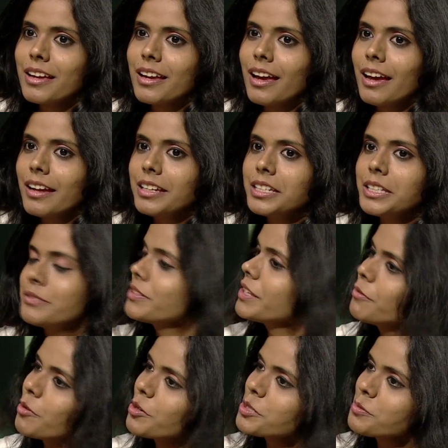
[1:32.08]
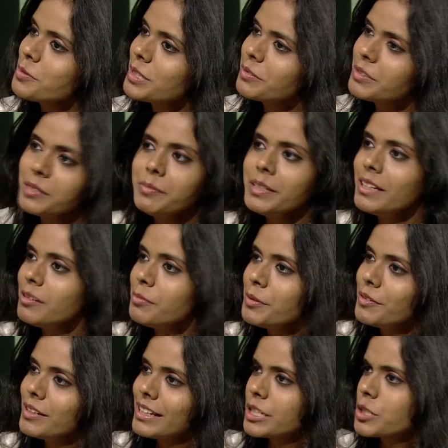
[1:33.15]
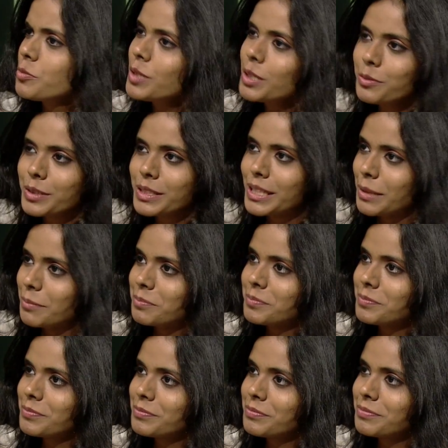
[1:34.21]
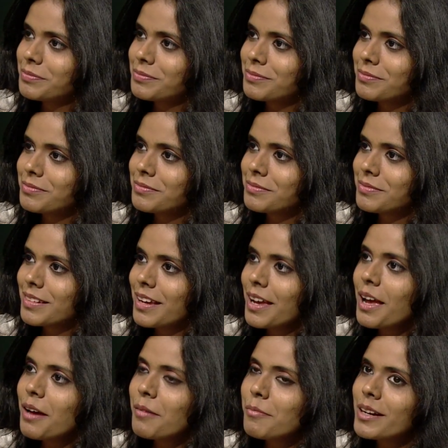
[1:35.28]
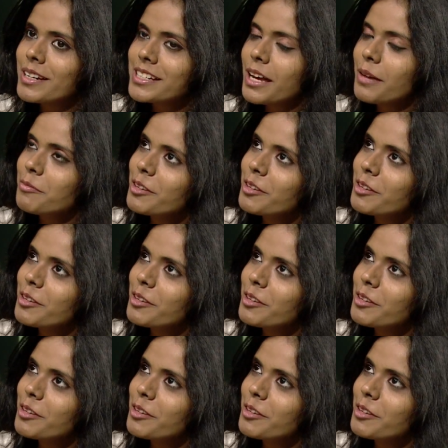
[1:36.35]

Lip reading: And if they want to work with me, I will be willing to work with them. But I'm